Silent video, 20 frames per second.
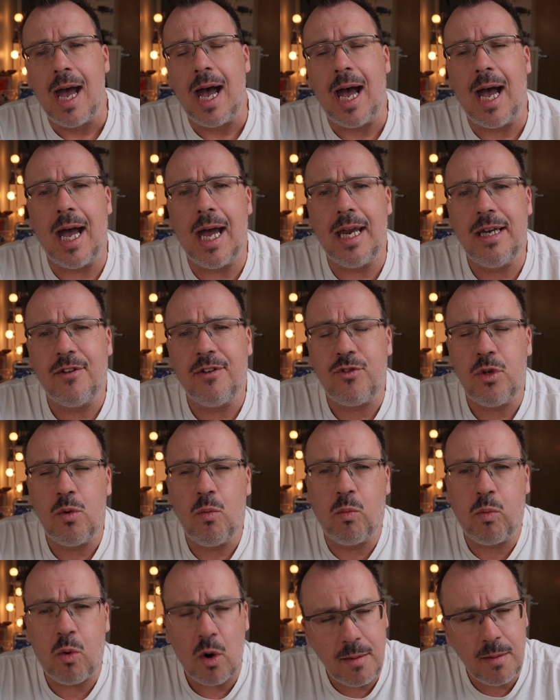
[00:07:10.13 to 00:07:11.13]
And if you
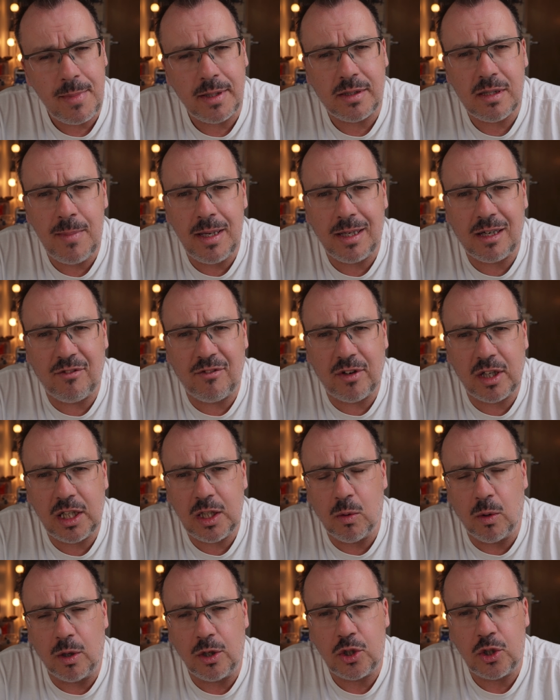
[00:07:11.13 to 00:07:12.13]
want me to make a
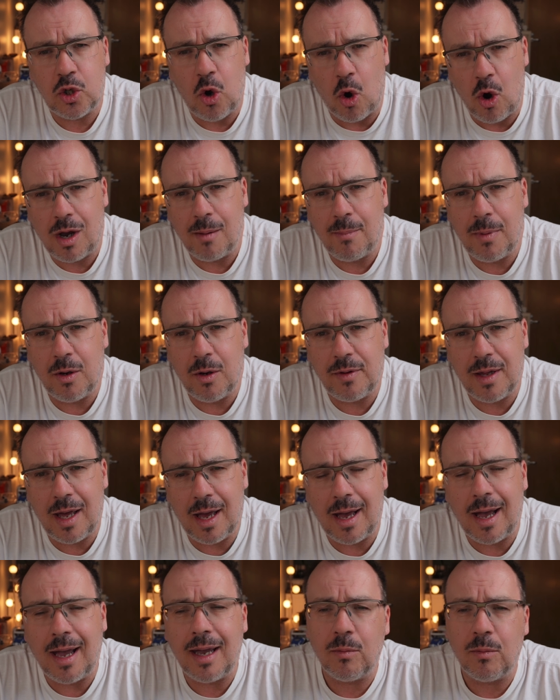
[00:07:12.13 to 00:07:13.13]
video and talk about
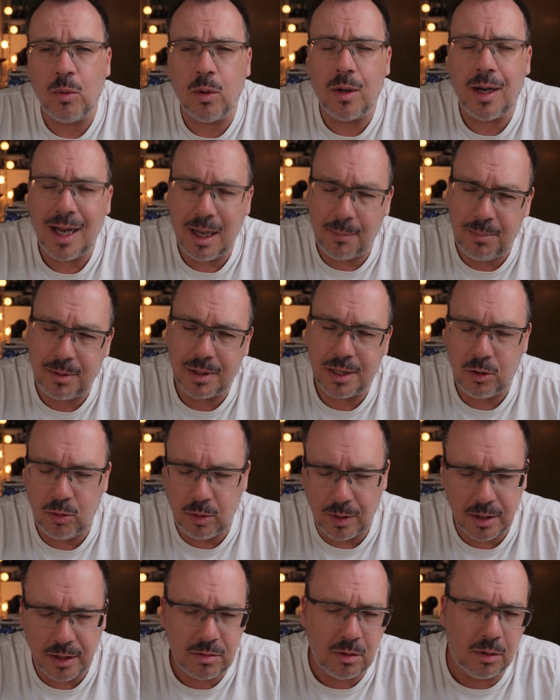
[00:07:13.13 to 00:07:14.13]
that, I will happily do
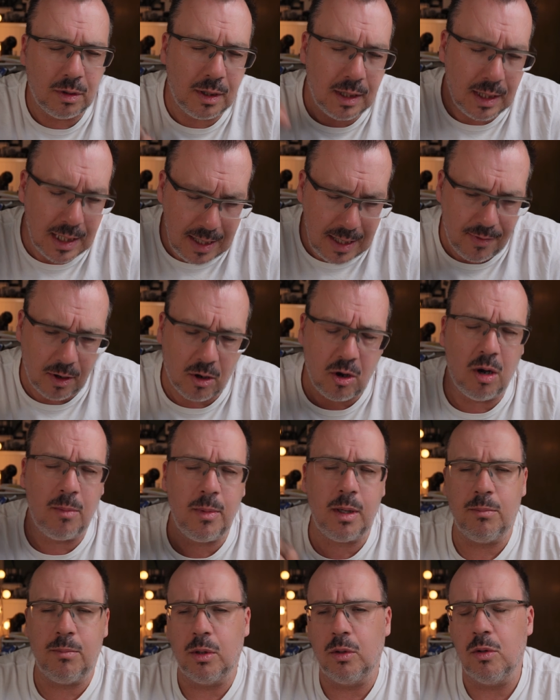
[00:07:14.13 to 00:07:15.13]
that. So leave a
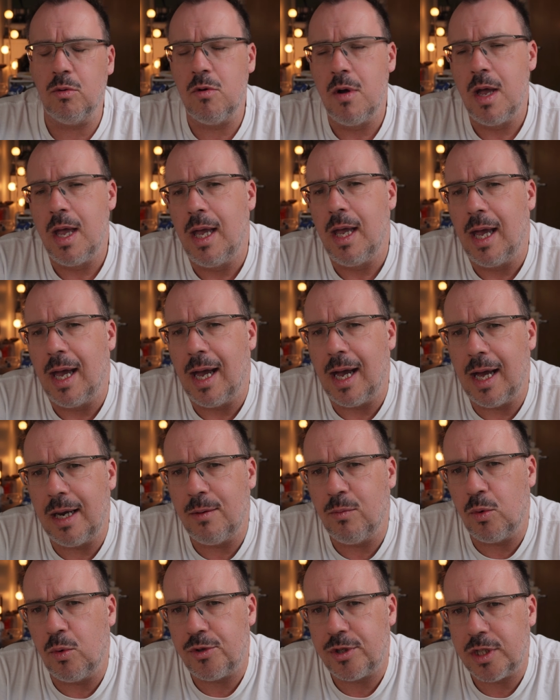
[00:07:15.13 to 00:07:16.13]
comment below
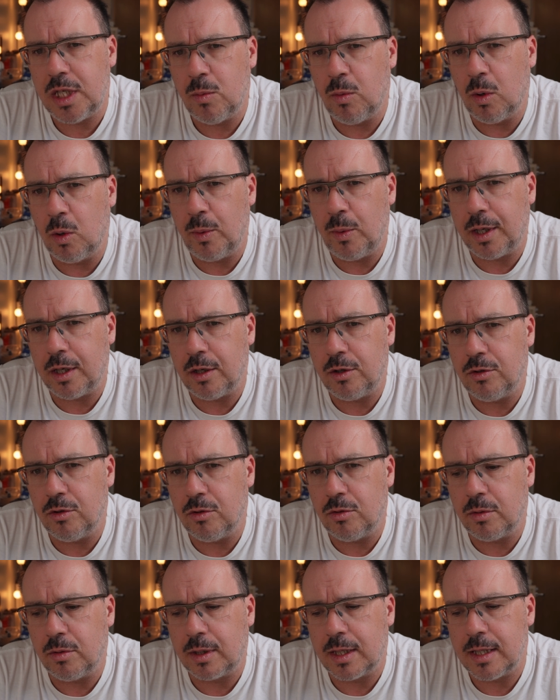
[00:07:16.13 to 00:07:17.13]
and we'll see what we can
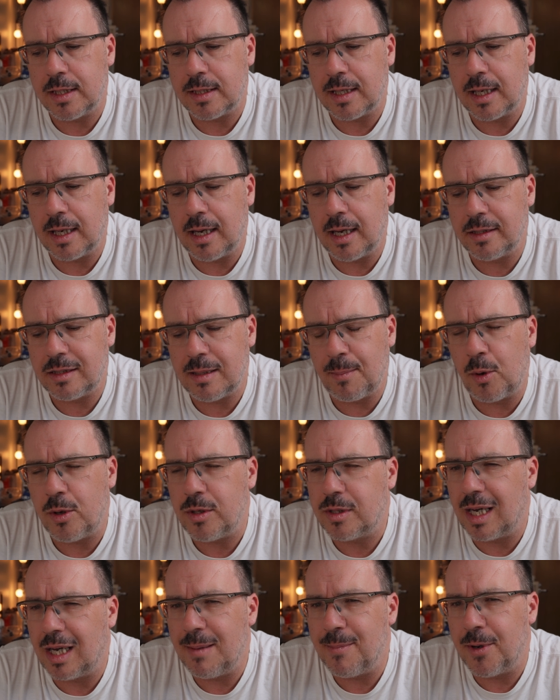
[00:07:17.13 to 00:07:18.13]
do, because it's about
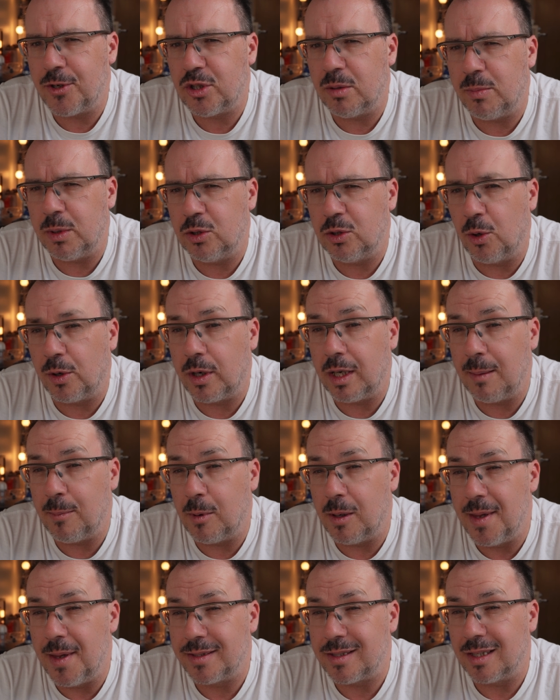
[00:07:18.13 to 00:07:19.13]
time I should be talking
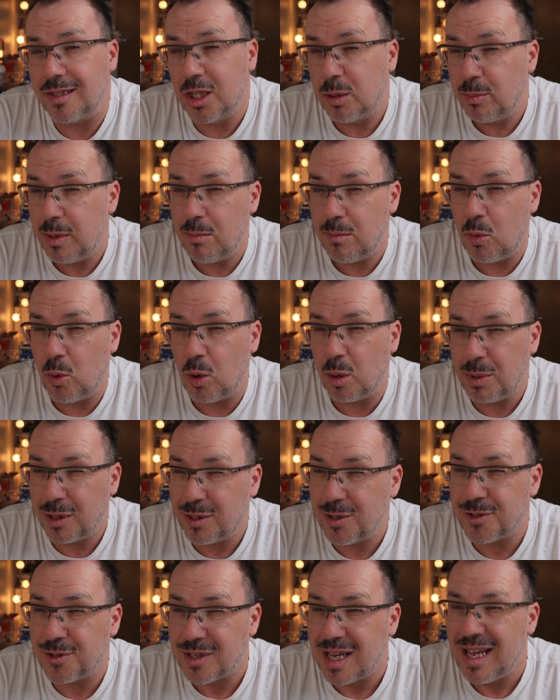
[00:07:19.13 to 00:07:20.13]
about this a little bit more,
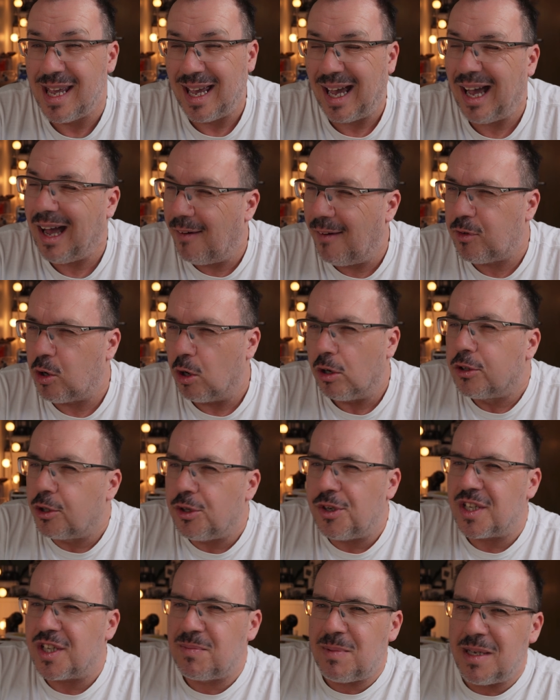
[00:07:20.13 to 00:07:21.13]
because I've got
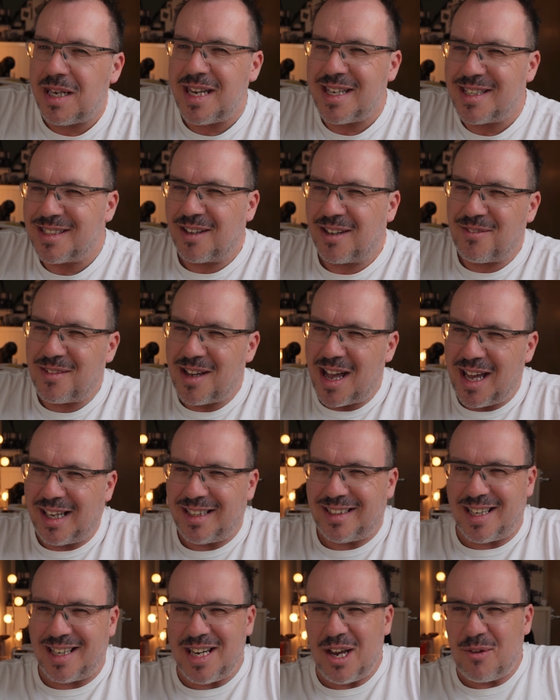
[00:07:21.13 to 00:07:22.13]
good experience I've
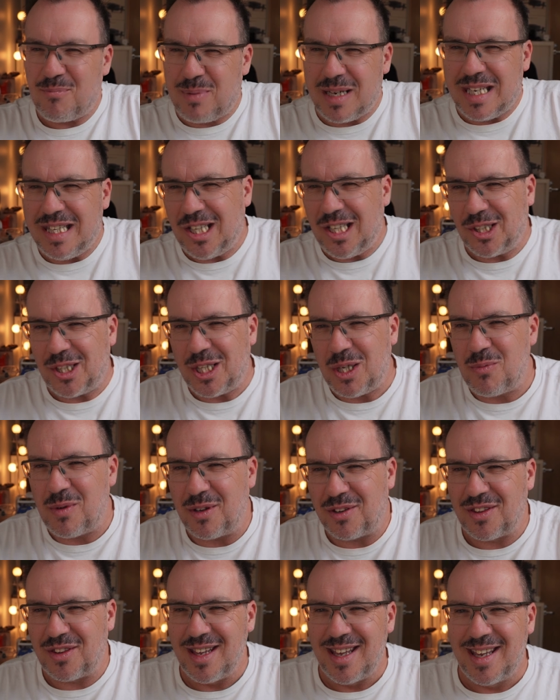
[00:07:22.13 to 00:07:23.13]
had, and I've been dealing
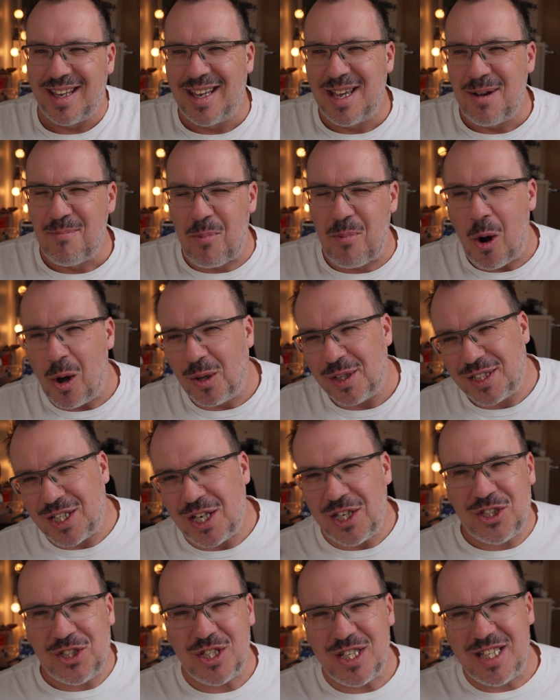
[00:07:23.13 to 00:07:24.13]
with
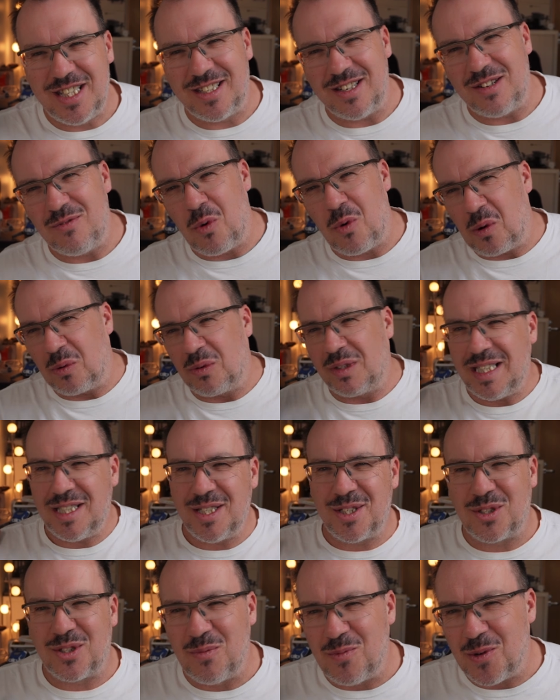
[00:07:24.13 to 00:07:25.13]
politicians and world
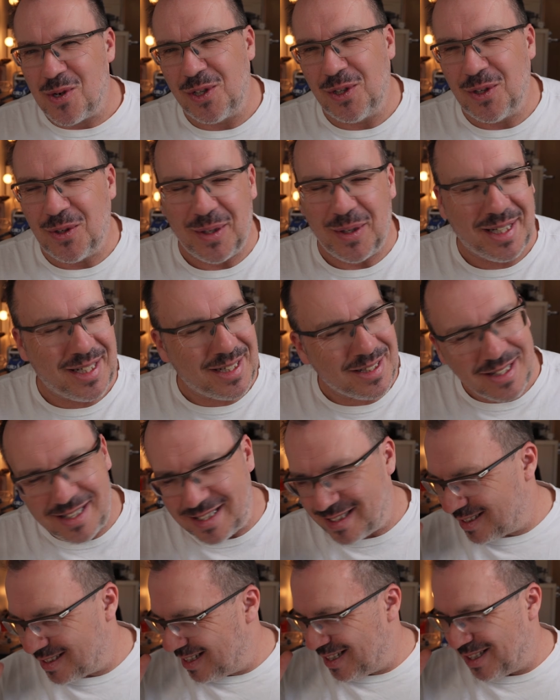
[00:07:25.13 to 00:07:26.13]
leaders and whatnot, and
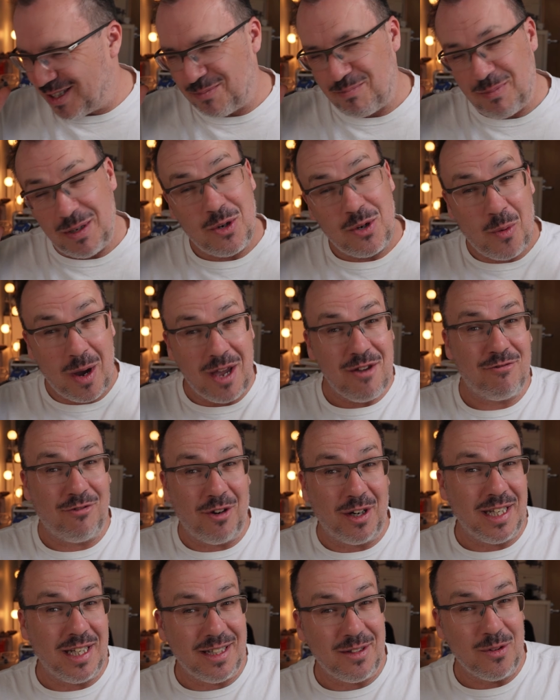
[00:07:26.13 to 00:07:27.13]
it's been quite
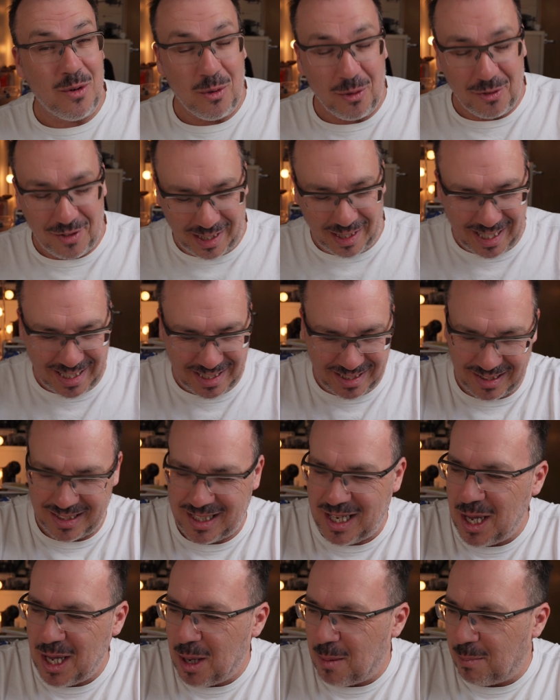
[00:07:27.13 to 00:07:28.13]
funny, the whole thing actually,
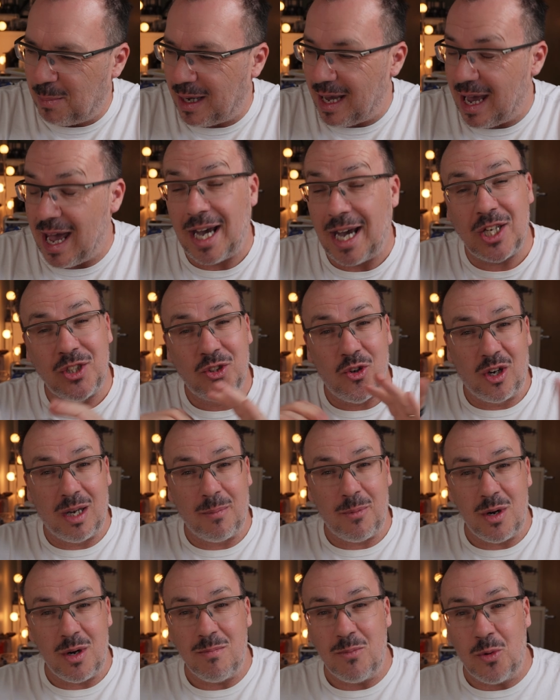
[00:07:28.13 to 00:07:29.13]
but I can talk
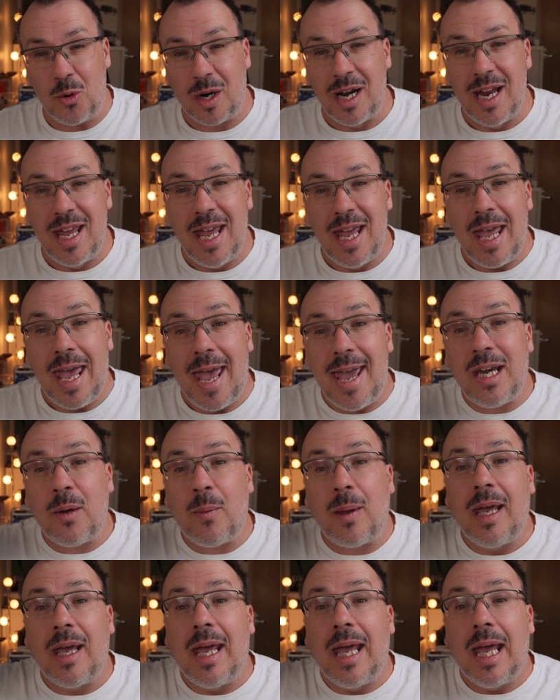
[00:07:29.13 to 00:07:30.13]
about it more.
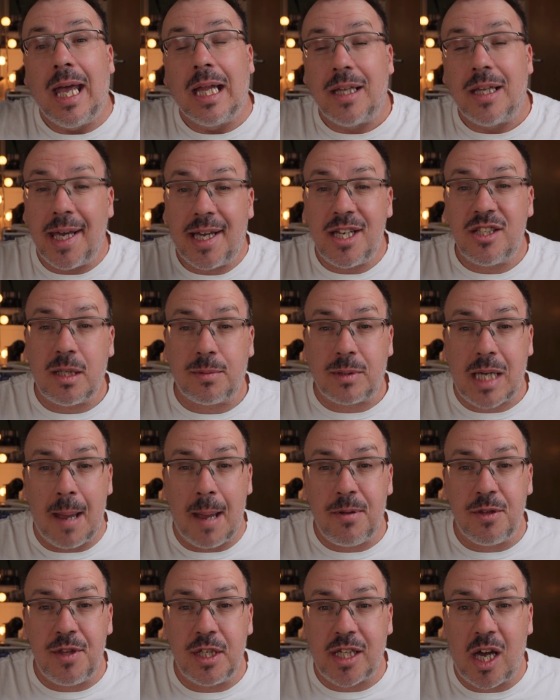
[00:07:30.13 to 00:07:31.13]
Anyway, like and subscribe
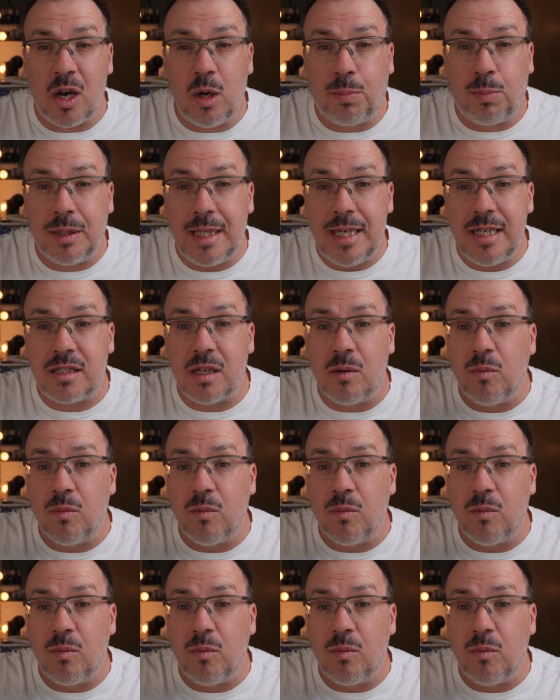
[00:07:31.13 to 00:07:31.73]
to the channel please.